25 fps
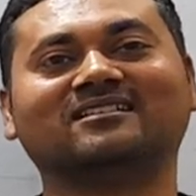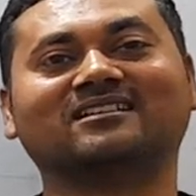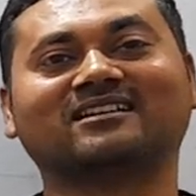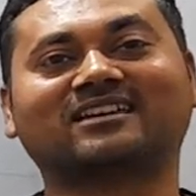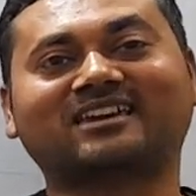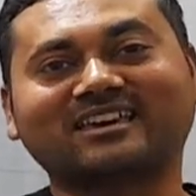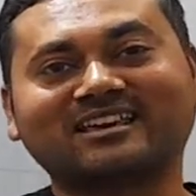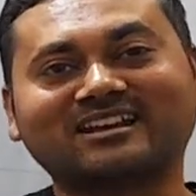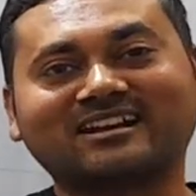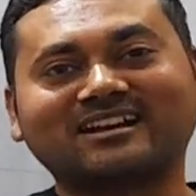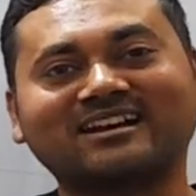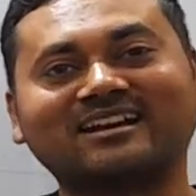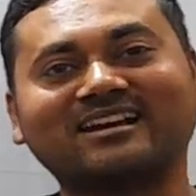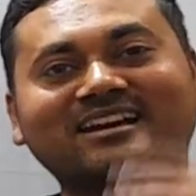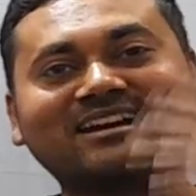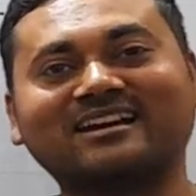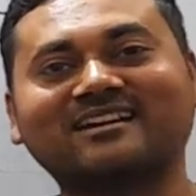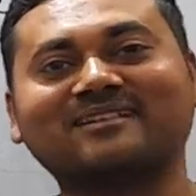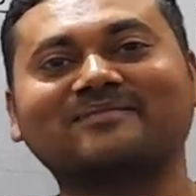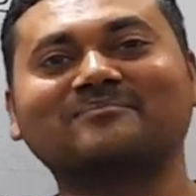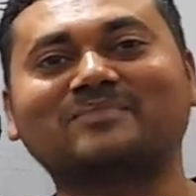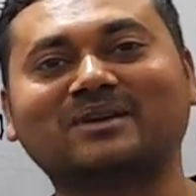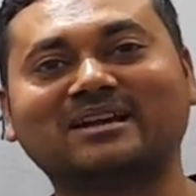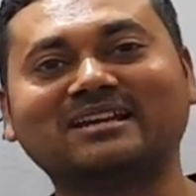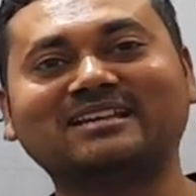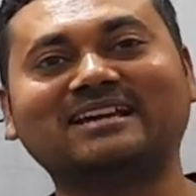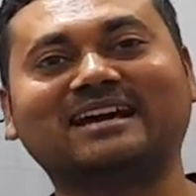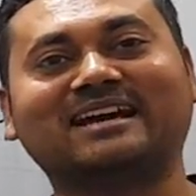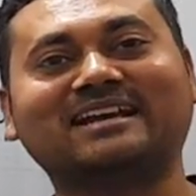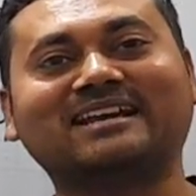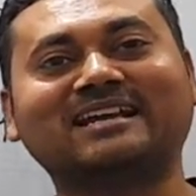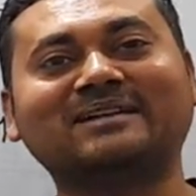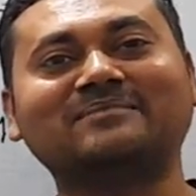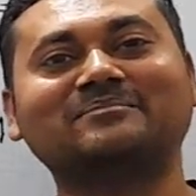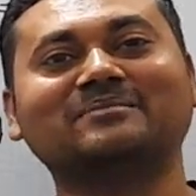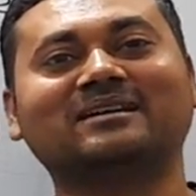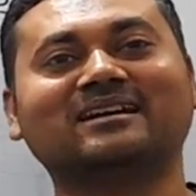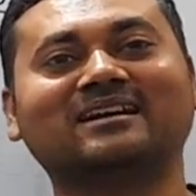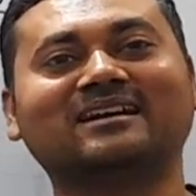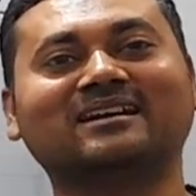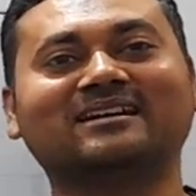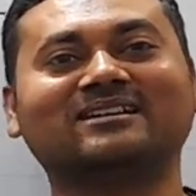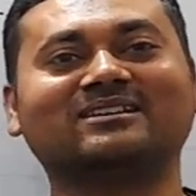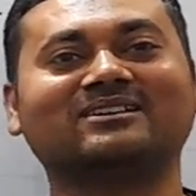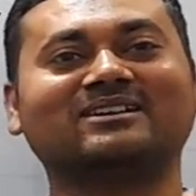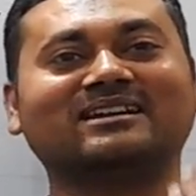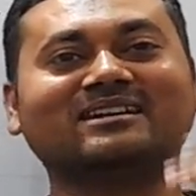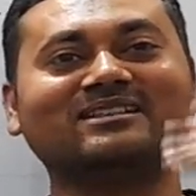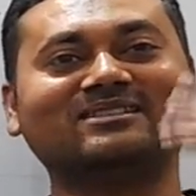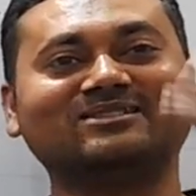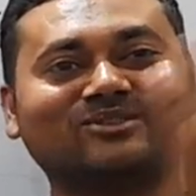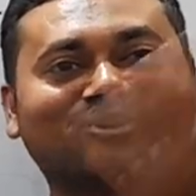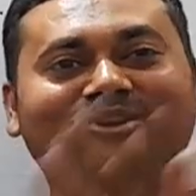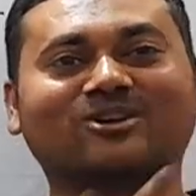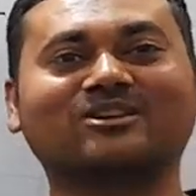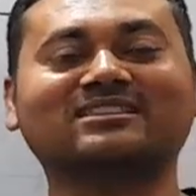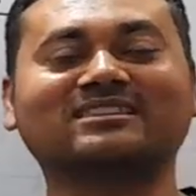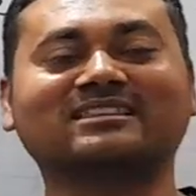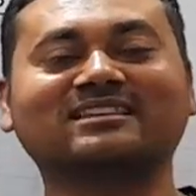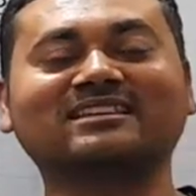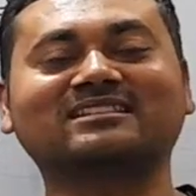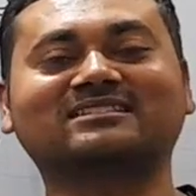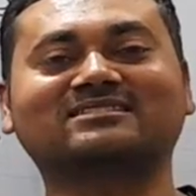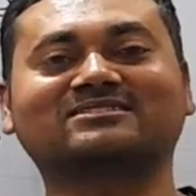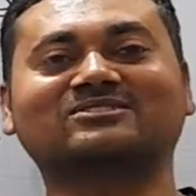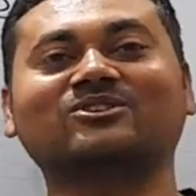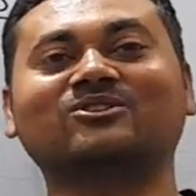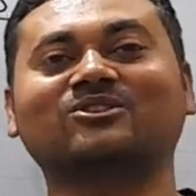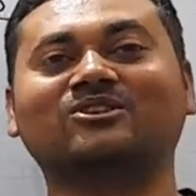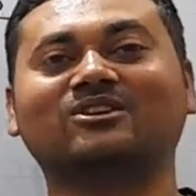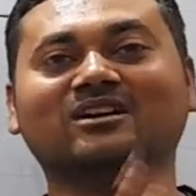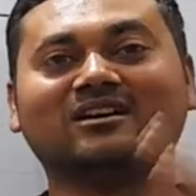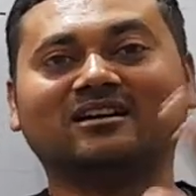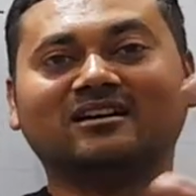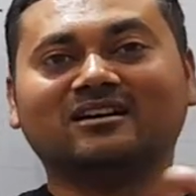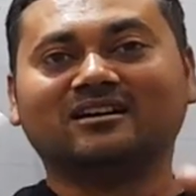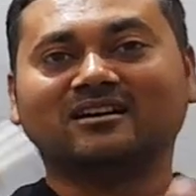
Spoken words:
Kerala, Malayalam in Northeast. So